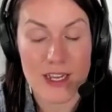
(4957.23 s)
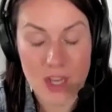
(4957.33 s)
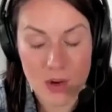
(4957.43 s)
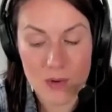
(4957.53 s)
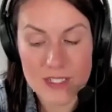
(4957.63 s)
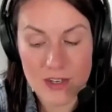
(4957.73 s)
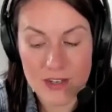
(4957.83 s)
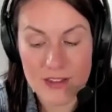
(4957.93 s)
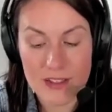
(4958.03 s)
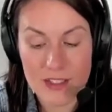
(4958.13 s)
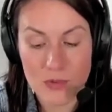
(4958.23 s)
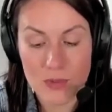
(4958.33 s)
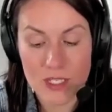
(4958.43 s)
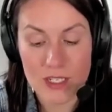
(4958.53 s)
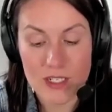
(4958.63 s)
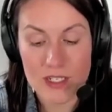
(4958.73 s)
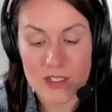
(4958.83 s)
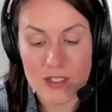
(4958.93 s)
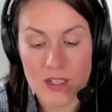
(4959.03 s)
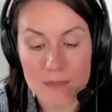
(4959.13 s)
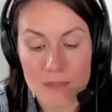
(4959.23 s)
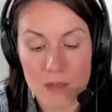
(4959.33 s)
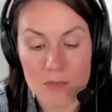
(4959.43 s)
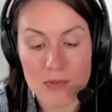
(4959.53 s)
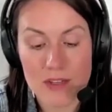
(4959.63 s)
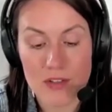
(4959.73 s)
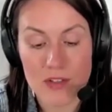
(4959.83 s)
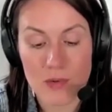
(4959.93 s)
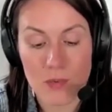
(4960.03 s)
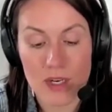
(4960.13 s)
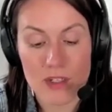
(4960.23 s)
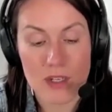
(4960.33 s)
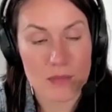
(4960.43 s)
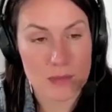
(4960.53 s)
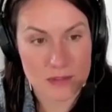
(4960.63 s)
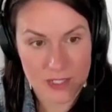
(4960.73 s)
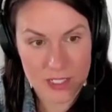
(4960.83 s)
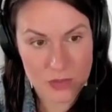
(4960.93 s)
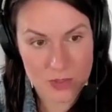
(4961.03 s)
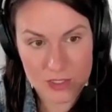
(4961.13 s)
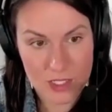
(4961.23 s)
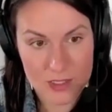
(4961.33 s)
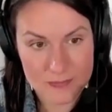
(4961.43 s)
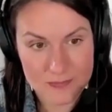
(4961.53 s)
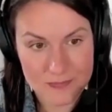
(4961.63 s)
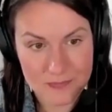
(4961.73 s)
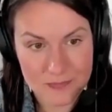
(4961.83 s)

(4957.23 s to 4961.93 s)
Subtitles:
So is there anything that you want to wrap up with, or where can people find you online?